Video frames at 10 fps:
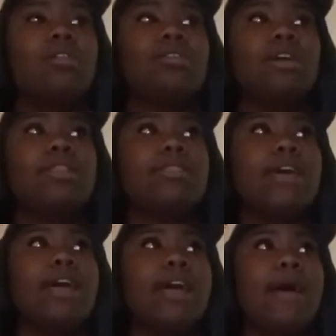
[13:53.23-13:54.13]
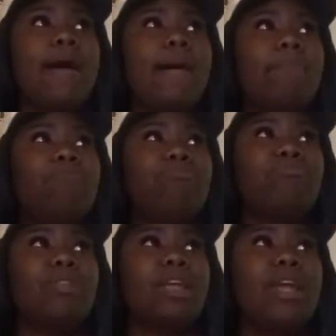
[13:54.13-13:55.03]
So then
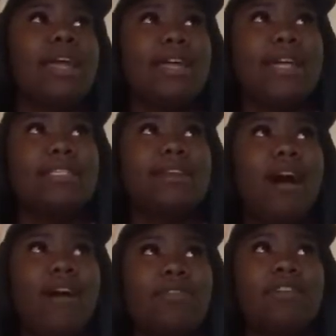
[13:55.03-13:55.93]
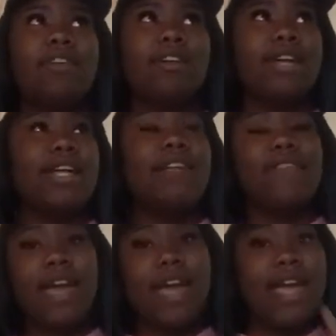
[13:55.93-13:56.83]
he gets off. So he get off
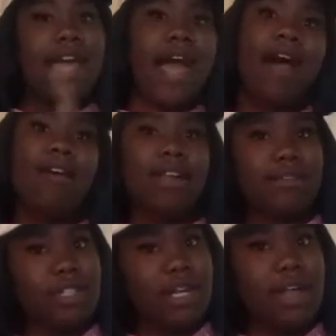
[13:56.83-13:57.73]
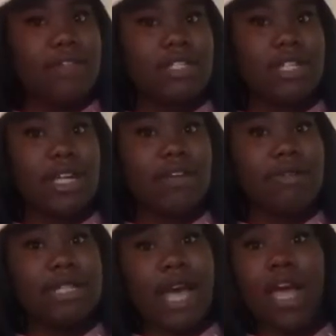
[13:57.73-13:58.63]
at 8. I don't get off till 11. So then he
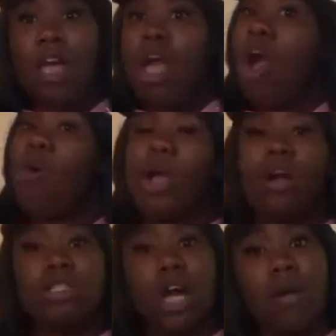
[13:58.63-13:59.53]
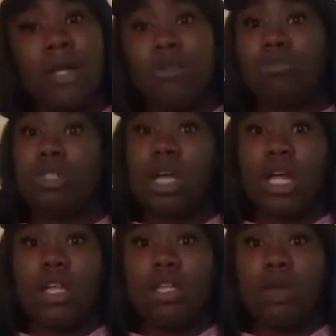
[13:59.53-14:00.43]
was like, oh, we're going to talk about it
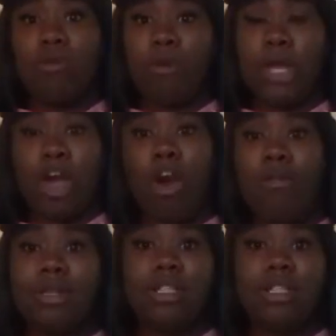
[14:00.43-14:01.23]
when we get home.